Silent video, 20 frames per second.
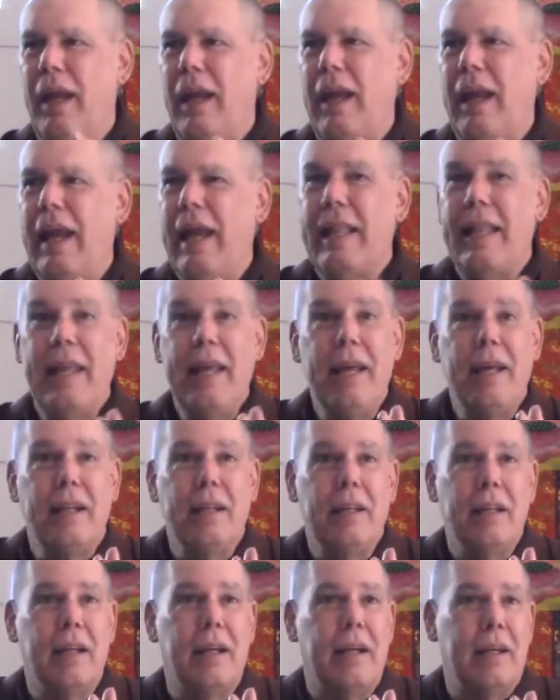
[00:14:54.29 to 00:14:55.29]
And
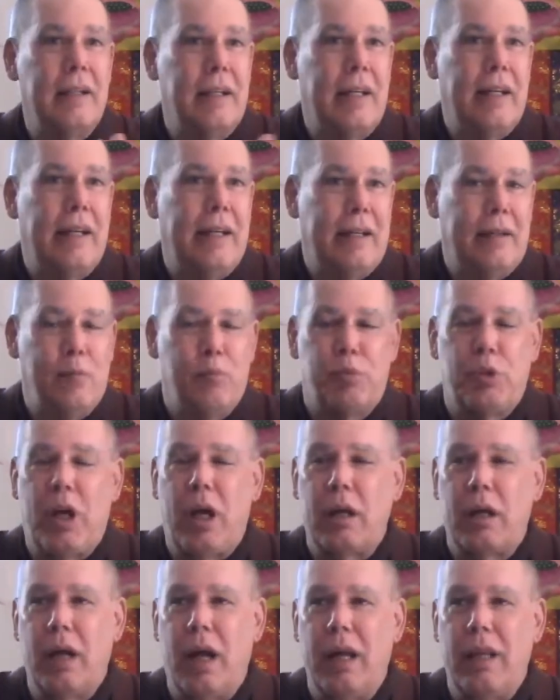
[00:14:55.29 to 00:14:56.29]
then
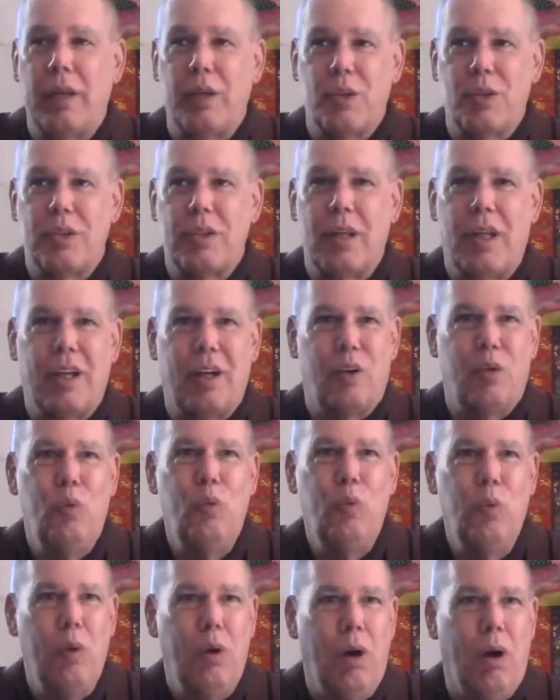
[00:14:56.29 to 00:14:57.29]
bronchitis. And I go,
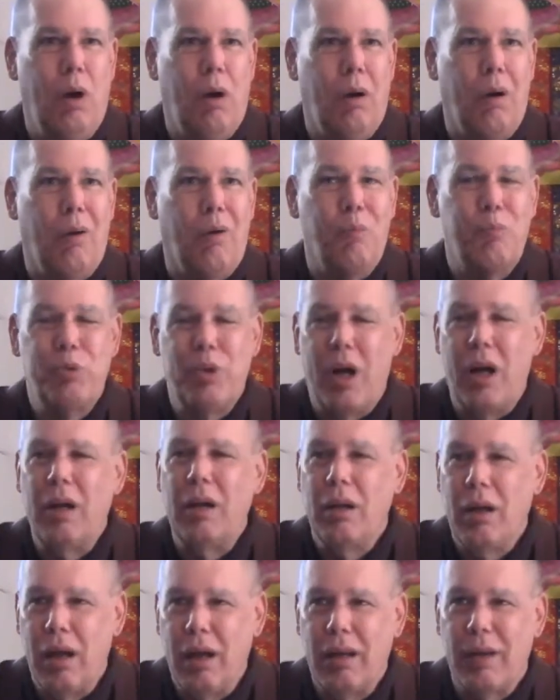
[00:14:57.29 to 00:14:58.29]
whoa,
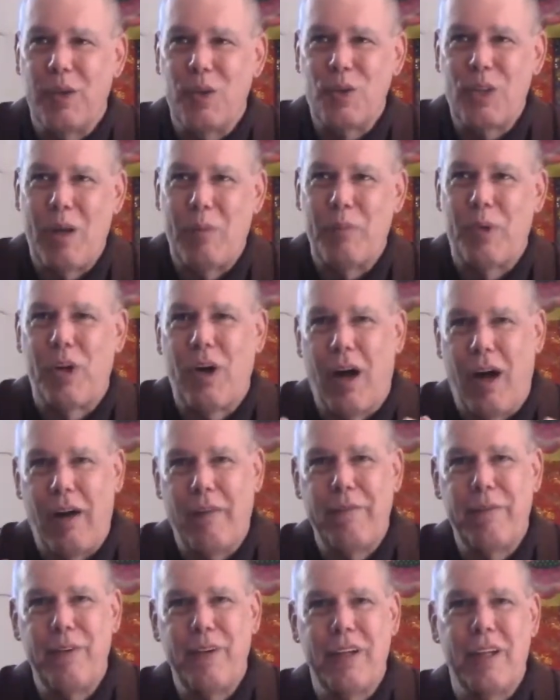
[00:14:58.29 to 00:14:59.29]
bronchitis. I'm
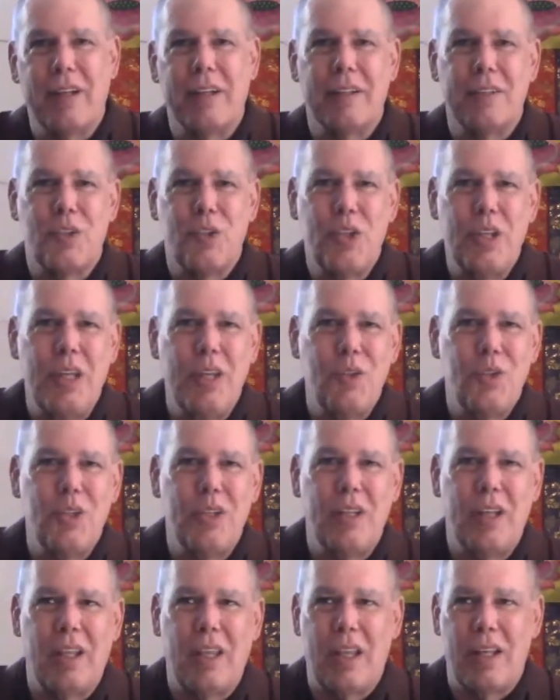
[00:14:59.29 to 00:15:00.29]
coughing and
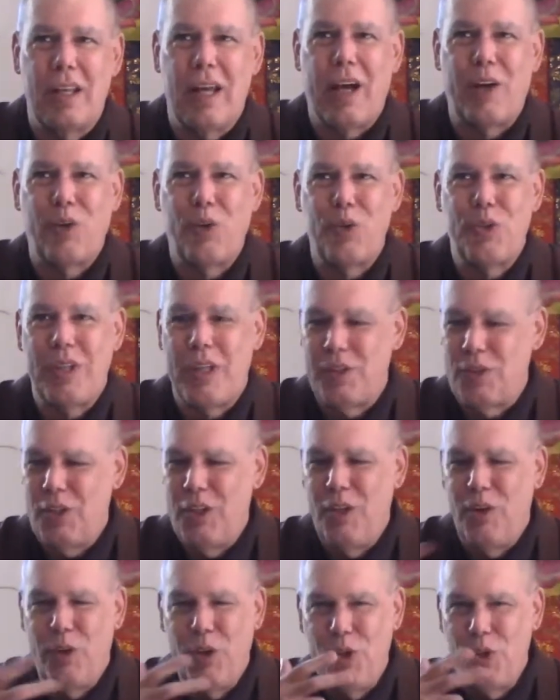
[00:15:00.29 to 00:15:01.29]
sneezing, and the doctor says, you
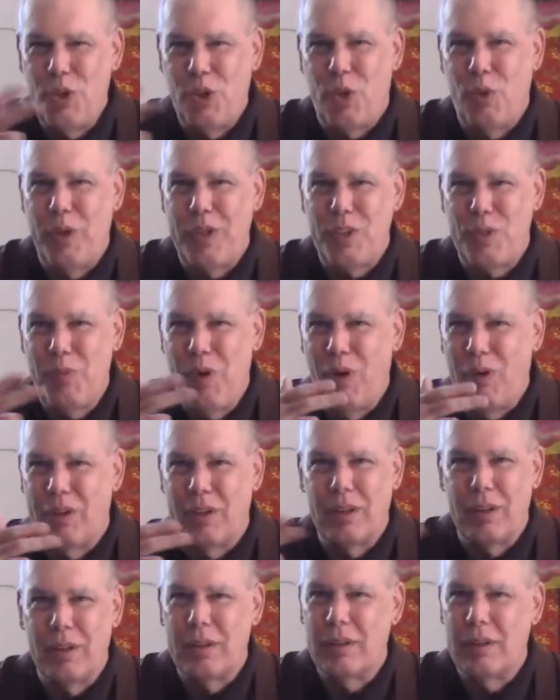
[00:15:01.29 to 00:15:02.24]
know, you should quit smoking.